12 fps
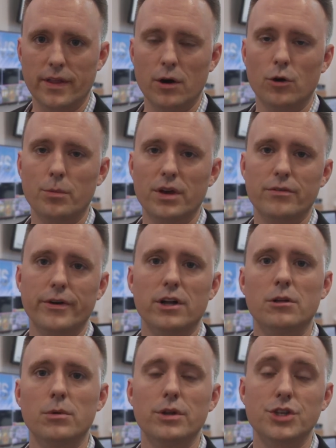that will be
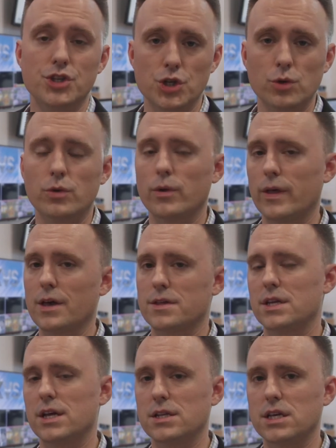available in June
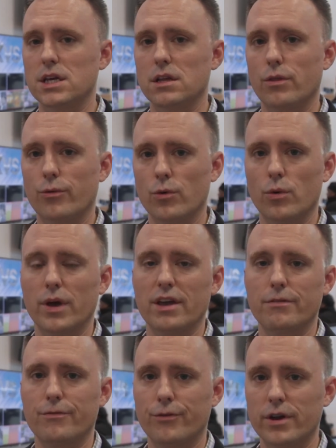2018 through
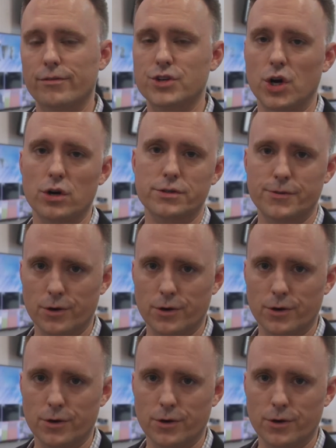a free-of-charge